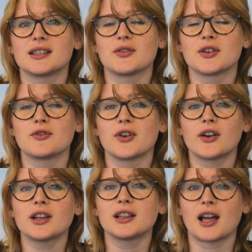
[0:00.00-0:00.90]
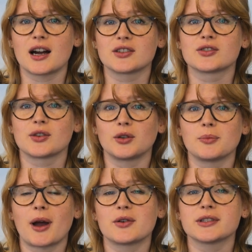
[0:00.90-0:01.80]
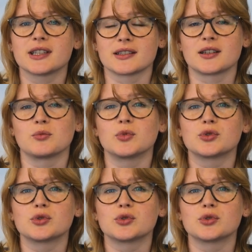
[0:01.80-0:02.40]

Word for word: as even a very large solar power system